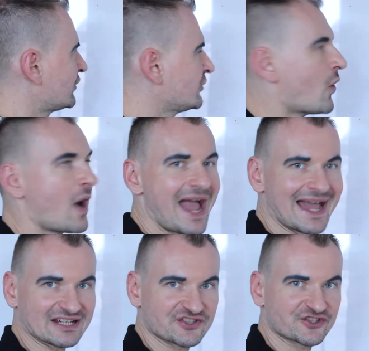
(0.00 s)
your
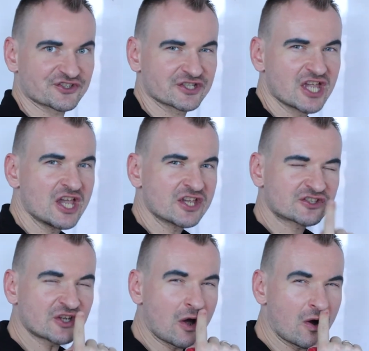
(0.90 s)
x.
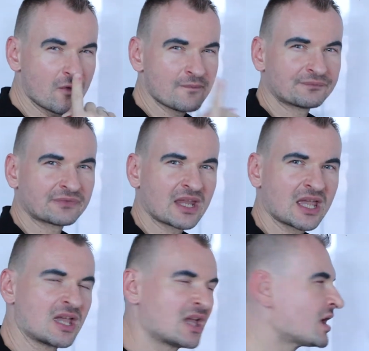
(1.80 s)
So
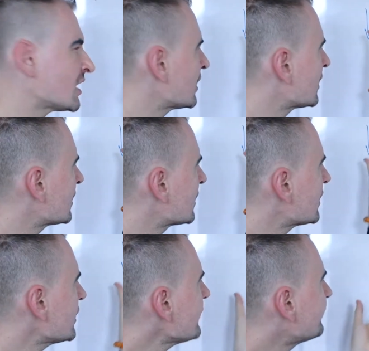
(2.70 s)

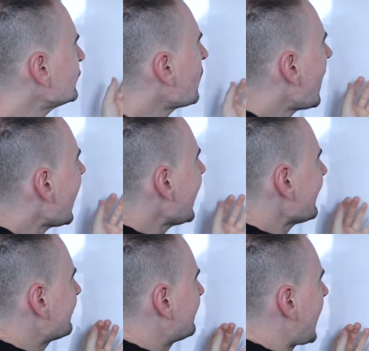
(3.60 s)
if you
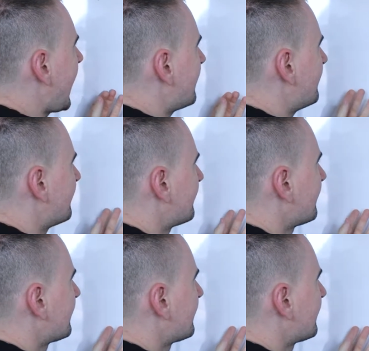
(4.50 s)
add them